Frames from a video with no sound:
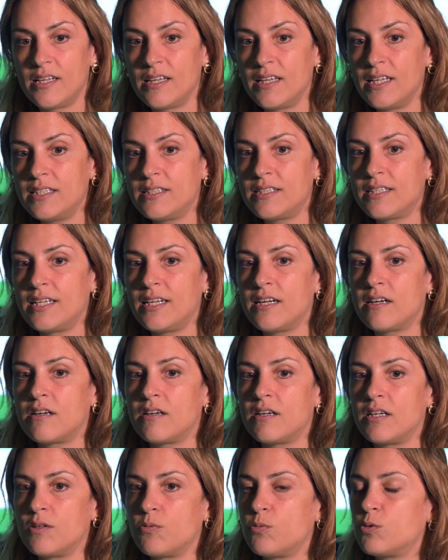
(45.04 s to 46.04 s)
this
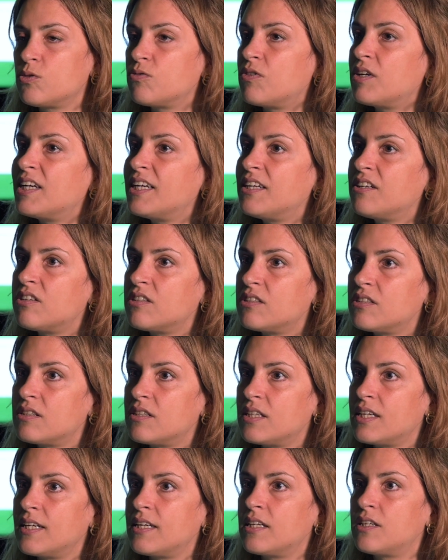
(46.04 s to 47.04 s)
year, it was very
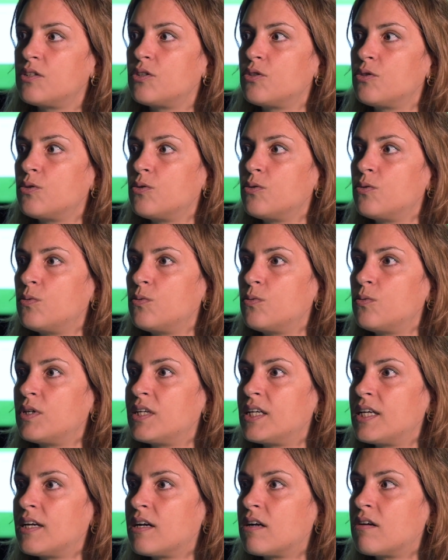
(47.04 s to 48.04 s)
interesting to
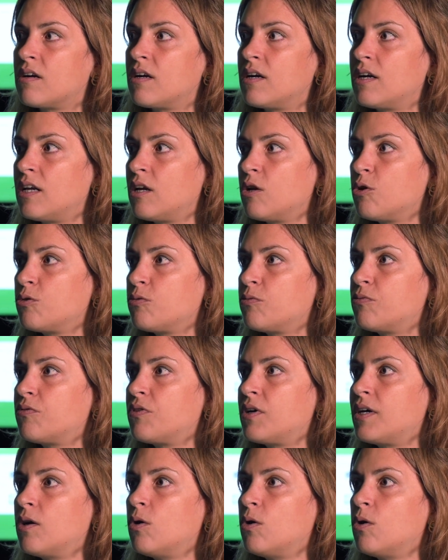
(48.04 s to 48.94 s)
hear a lot of